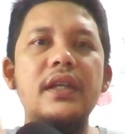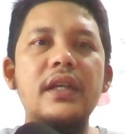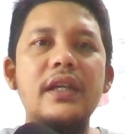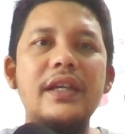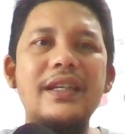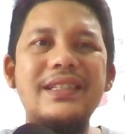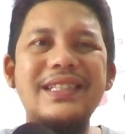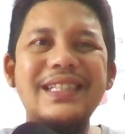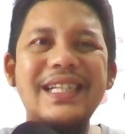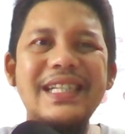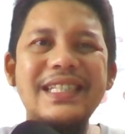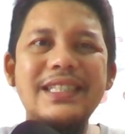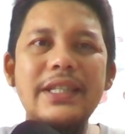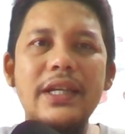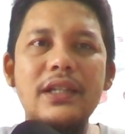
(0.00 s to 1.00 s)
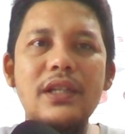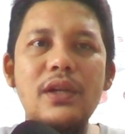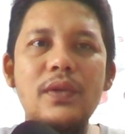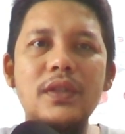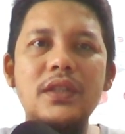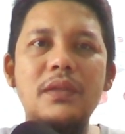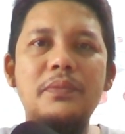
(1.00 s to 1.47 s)
it reject. There
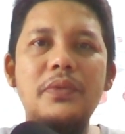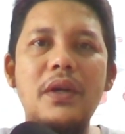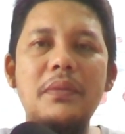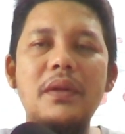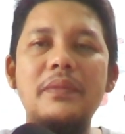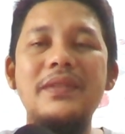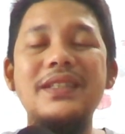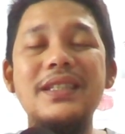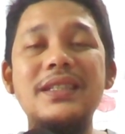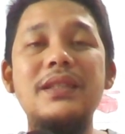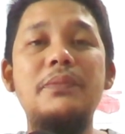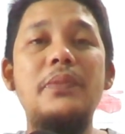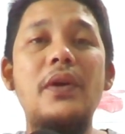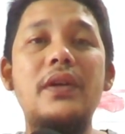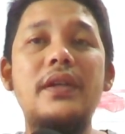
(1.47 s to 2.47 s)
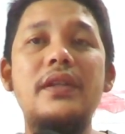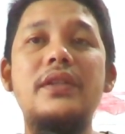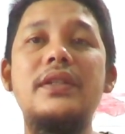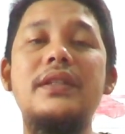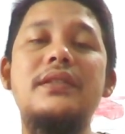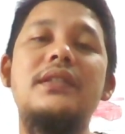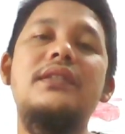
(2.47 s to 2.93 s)
was a problem. This is the Poka
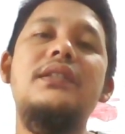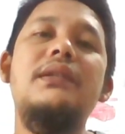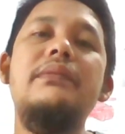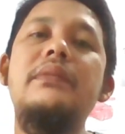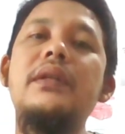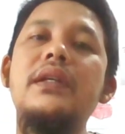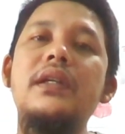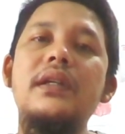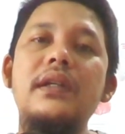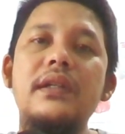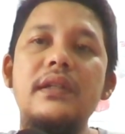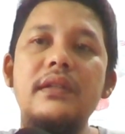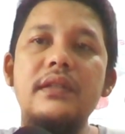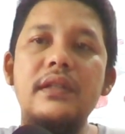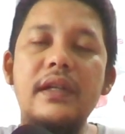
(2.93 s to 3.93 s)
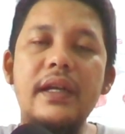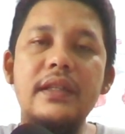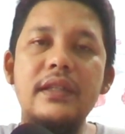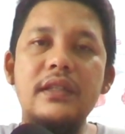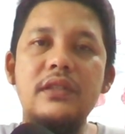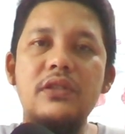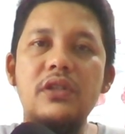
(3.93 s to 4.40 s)
Yoke system, right?
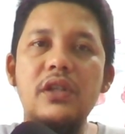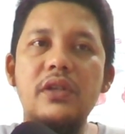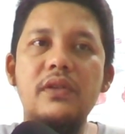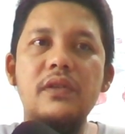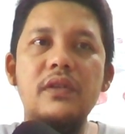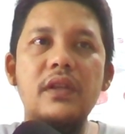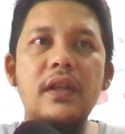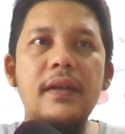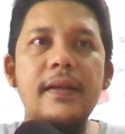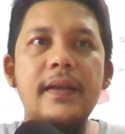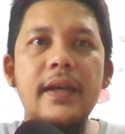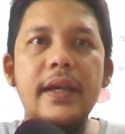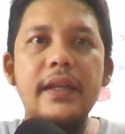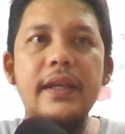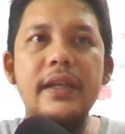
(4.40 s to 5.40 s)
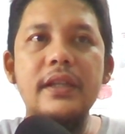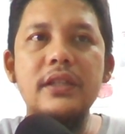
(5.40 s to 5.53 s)
It's really cool, and then this